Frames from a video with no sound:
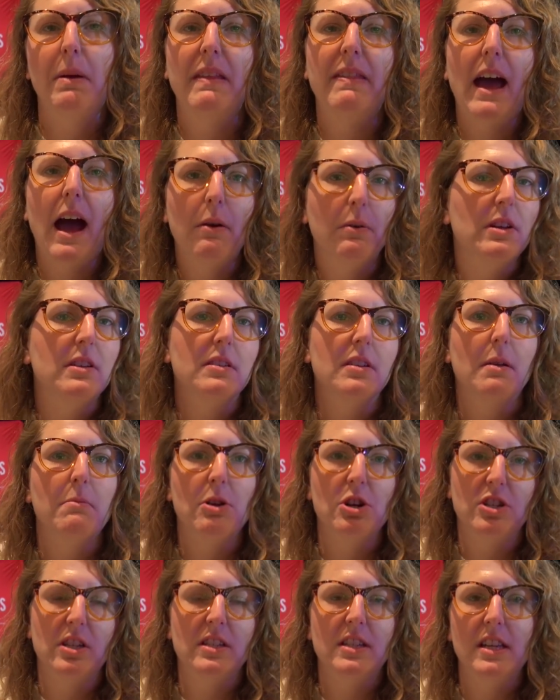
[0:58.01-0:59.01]
and that was
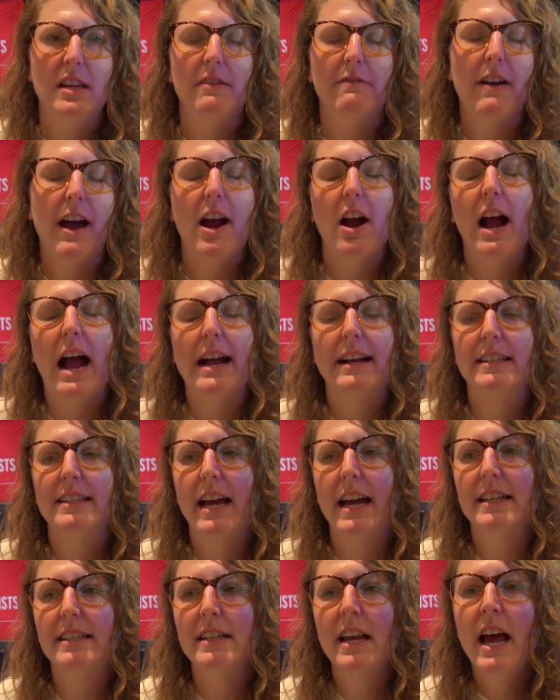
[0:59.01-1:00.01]
emergency and fire
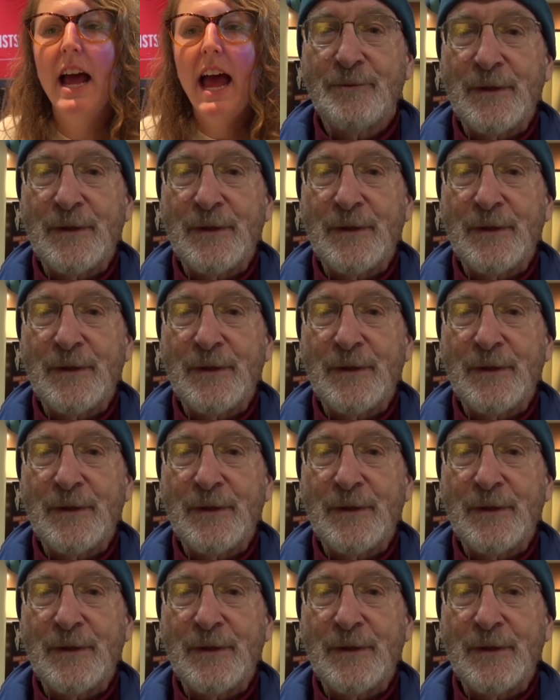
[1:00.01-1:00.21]
access.